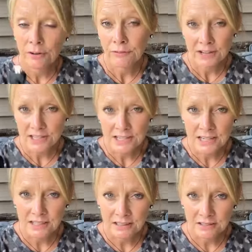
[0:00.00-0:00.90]
or if I just
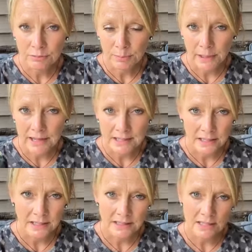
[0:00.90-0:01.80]
need to
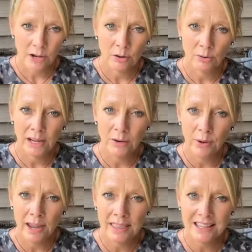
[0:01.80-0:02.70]
replace it. So
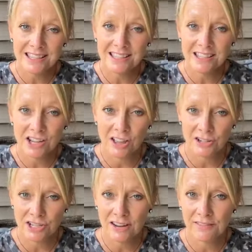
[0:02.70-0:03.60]
anyway, this is the
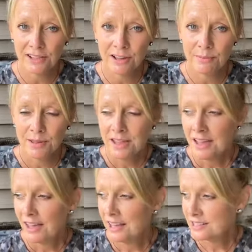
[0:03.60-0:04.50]
Dollar Shave Club.
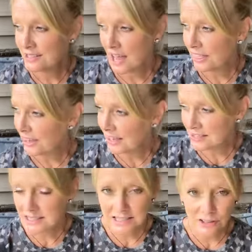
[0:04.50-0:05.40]
It's I think
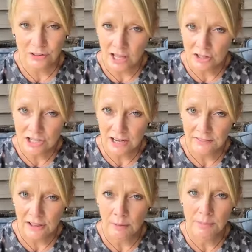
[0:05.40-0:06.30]
it's still
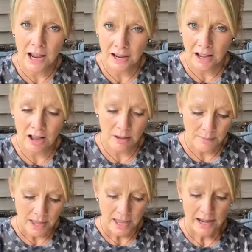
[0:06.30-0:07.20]

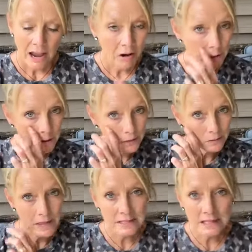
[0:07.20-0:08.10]
dollarshaveclub.com. Now,
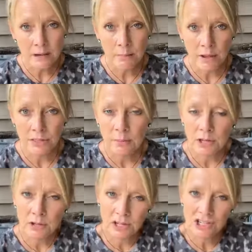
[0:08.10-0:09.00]
they send a monthly,
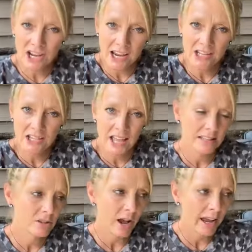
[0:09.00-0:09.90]
but you can change
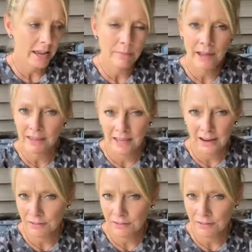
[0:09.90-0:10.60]
that. So I get mine